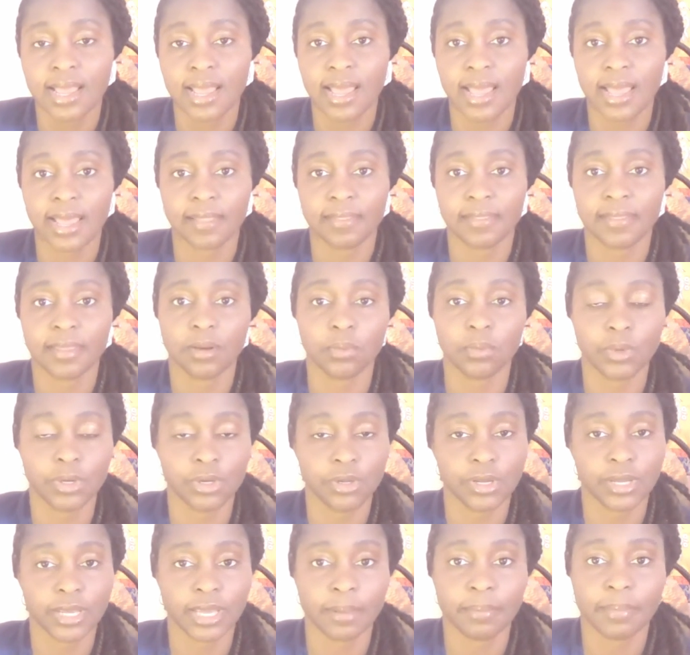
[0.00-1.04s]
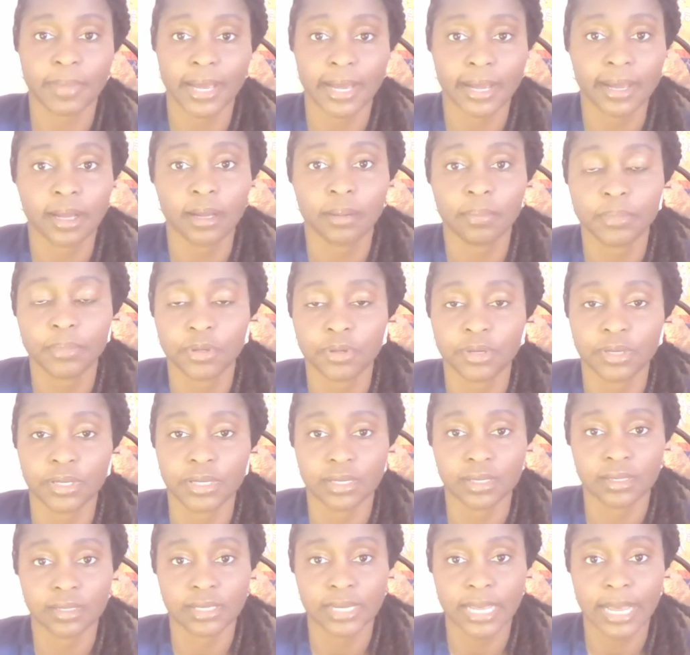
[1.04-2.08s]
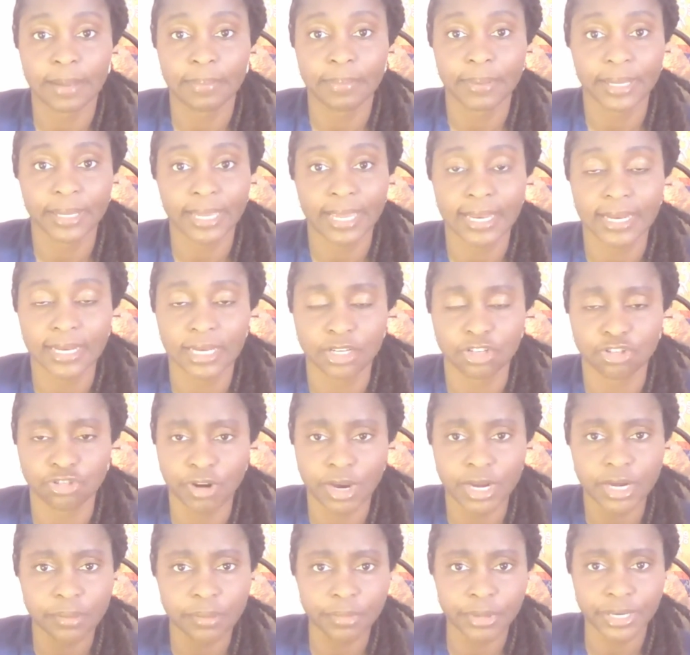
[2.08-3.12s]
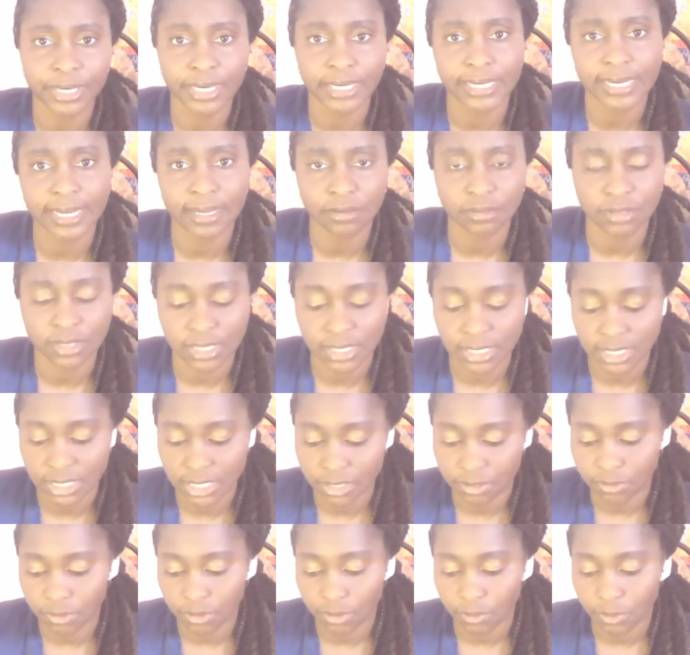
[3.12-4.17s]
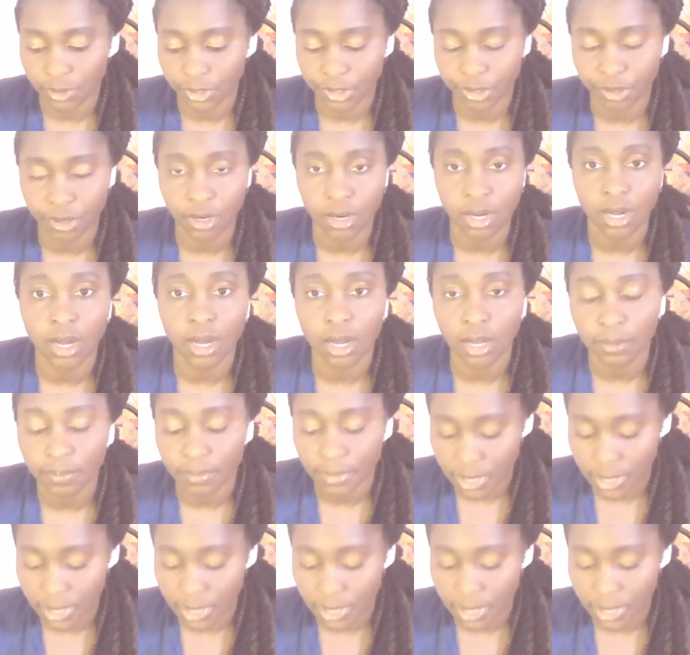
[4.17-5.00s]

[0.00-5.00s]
And then when you get back up, you can tap again and try to bring it down to 0 where you're calm.